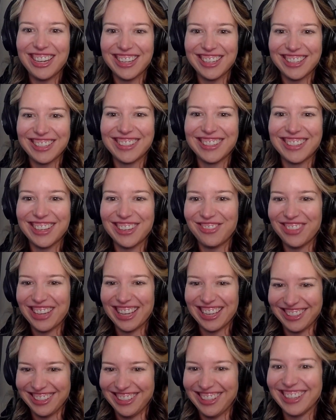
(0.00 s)
is
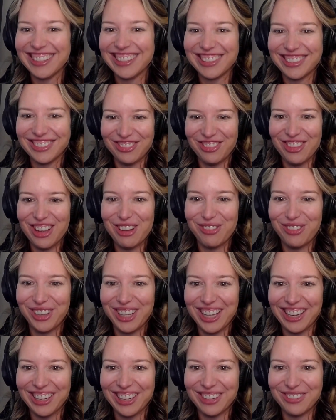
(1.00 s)
yes, well
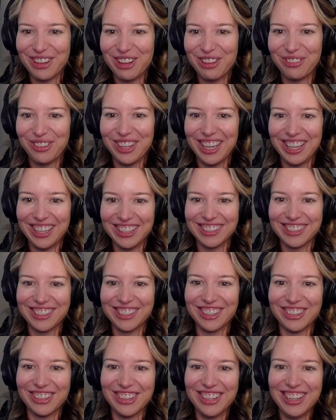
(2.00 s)
played, well played.
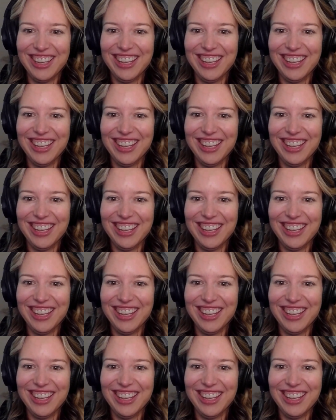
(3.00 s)
So,